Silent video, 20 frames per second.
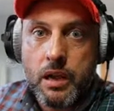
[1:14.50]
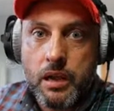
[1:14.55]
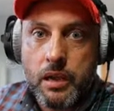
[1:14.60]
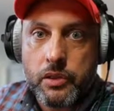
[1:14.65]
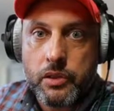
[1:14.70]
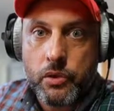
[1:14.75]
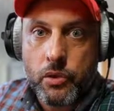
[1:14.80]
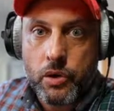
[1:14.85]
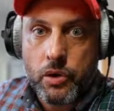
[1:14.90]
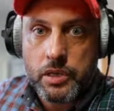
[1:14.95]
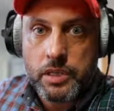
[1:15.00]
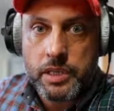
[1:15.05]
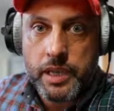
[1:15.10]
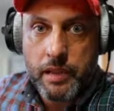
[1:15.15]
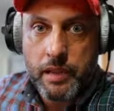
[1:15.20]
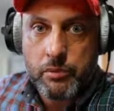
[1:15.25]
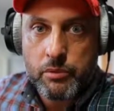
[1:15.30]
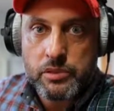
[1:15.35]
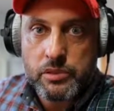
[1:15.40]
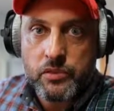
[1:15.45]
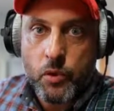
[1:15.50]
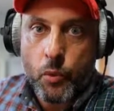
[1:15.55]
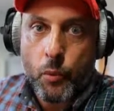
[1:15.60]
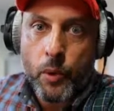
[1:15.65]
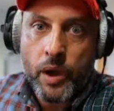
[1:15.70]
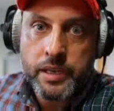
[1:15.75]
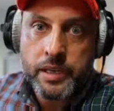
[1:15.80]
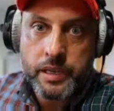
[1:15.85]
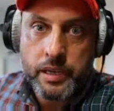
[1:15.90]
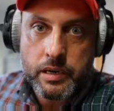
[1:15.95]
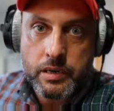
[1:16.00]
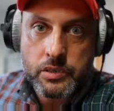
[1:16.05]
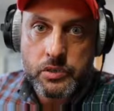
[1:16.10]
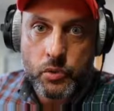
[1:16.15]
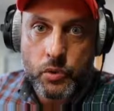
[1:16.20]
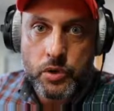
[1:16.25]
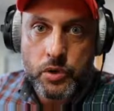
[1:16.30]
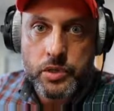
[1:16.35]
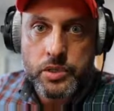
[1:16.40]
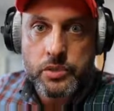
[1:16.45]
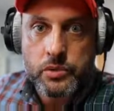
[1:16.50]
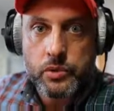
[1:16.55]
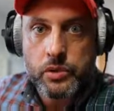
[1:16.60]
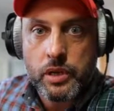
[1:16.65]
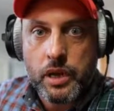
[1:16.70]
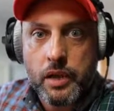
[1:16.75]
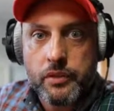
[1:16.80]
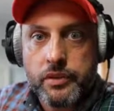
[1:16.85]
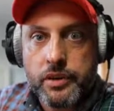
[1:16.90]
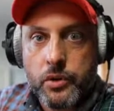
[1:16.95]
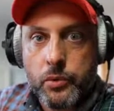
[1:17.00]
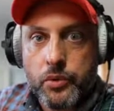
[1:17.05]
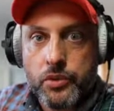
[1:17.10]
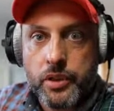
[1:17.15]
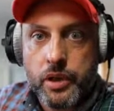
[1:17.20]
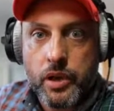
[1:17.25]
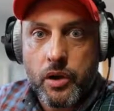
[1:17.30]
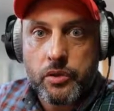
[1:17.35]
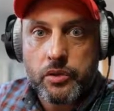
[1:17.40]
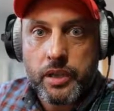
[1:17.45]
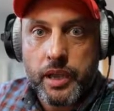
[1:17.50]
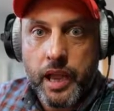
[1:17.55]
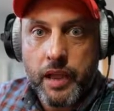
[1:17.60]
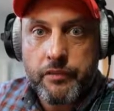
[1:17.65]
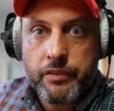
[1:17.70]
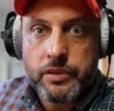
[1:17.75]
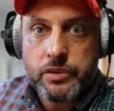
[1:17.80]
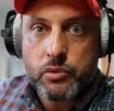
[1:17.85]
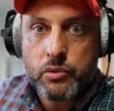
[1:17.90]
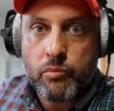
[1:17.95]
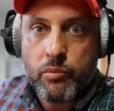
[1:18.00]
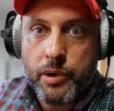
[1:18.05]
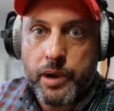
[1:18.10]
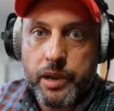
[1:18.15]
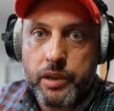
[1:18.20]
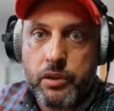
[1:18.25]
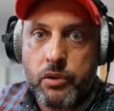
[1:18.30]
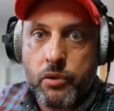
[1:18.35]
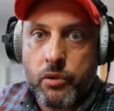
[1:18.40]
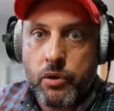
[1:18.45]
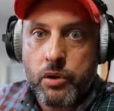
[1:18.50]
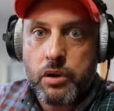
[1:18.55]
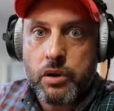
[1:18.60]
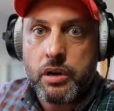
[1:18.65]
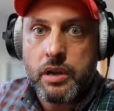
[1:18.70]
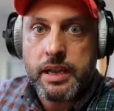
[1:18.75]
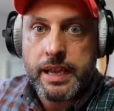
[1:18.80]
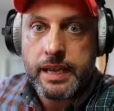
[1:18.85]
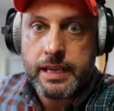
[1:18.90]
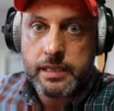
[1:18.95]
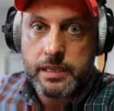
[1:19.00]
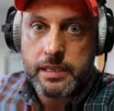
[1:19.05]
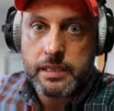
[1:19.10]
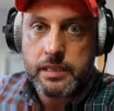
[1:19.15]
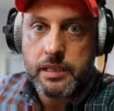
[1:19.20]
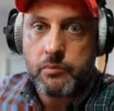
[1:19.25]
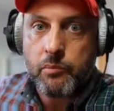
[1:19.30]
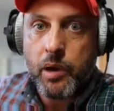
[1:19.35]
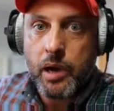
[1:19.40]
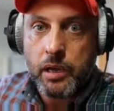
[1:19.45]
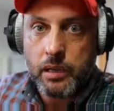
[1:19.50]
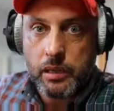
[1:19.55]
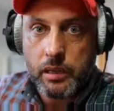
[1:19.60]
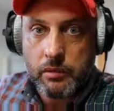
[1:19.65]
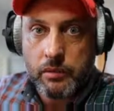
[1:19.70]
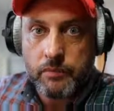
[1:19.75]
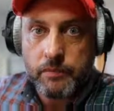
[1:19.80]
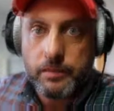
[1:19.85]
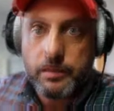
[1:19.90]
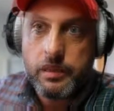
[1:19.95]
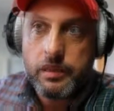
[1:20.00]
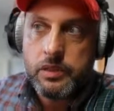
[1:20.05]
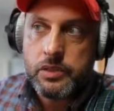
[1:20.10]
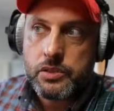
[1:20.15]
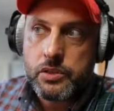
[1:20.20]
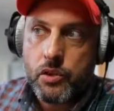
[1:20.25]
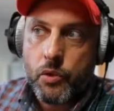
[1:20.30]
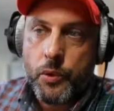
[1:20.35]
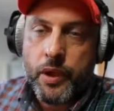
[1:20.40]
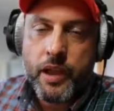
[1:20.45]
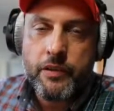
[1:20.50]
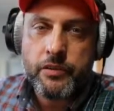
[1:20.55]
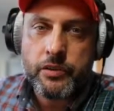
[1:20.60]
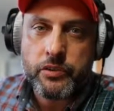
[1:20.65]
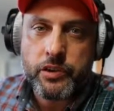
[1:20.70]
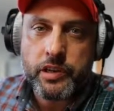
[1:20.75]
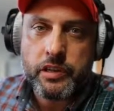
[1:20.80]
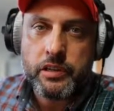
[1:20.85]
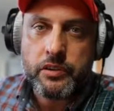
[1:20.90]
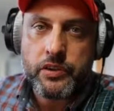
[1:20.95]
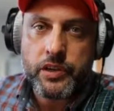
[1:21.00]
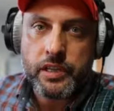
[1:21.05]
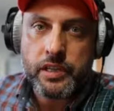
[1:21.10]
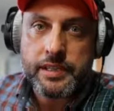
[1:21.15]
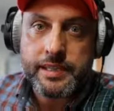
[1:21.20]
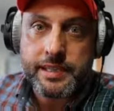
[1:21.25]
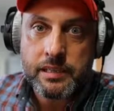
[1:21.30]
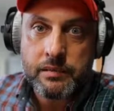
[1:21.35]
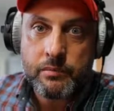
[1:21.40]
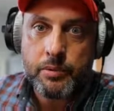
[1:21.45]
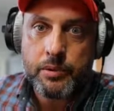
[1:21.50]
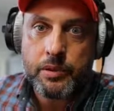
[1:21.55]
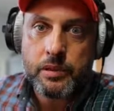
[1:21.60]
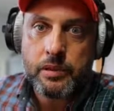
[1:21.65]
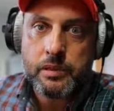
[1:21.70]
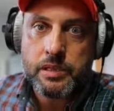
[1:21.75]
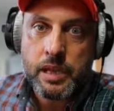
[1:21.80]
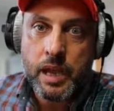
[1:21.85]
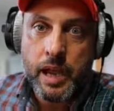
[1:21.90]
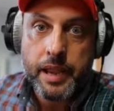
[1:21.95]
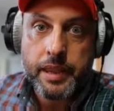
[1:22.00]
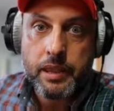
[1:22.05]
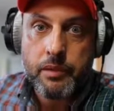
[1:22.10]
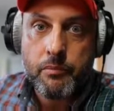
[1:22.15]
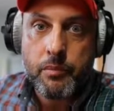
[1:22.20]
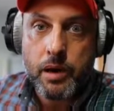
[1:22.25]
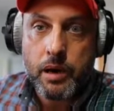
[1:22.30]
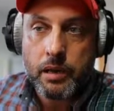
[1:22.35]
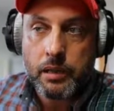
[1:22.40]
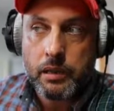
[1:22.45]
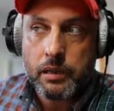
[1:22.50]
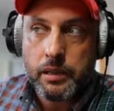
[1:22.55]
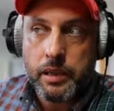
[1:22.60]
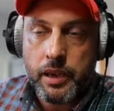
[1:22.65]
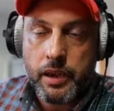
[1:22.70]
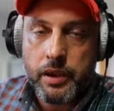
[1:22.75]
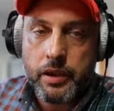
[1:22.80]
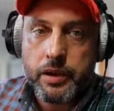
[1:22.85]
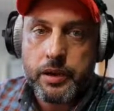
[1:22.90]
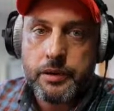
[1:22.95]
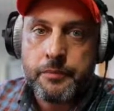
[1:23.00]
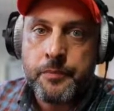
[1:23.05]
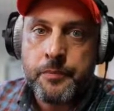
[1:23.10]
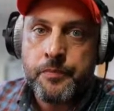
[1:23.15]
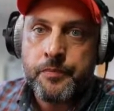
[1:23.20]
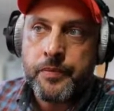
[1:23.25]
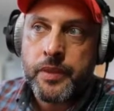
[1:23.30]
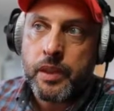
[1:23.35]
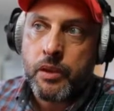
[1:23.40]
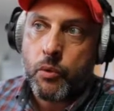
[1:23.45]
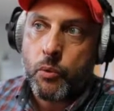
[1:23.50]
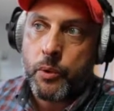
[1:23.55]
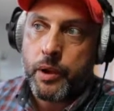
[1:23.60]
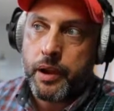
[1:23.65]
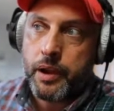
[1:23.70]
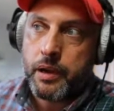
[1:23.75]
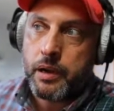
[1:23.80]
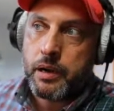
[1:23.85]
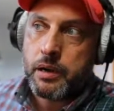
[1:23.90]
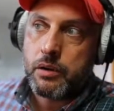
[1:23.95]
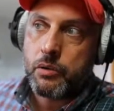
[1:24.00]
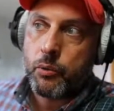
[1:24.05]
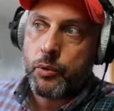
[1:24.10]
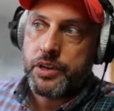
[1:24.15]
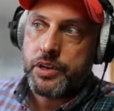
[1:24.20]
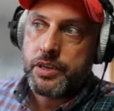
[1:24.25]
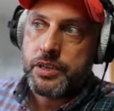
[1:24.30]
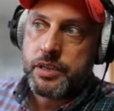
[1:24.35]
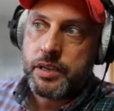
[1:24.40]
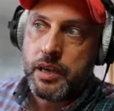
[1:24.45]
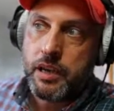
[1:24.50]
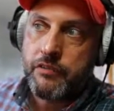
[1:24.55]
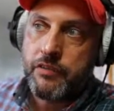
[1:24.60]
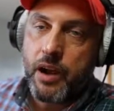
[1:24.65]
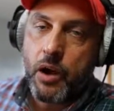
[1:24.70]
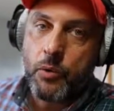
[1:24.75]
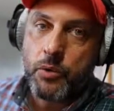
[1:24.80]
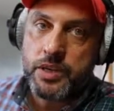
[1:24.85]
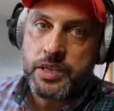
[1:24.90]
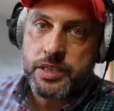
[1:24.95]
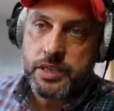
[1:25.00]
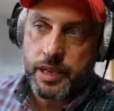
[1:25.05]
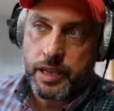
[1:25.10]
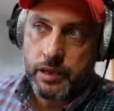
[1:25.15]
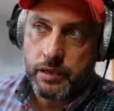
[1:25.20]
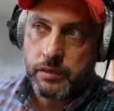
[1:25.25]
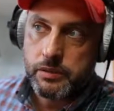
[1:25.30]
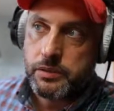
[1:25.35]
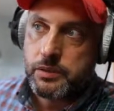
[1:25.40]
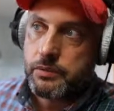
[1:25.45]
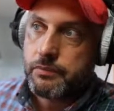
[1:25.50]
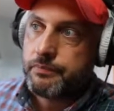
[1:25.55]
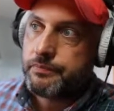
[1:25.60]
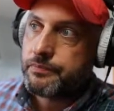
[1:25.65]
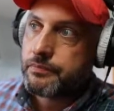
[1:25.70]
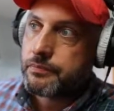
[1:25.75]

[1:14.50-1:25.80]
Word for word: your tables from one data source to another without having to break your existing model. So we have a really simple tiny model here where we just have our sales,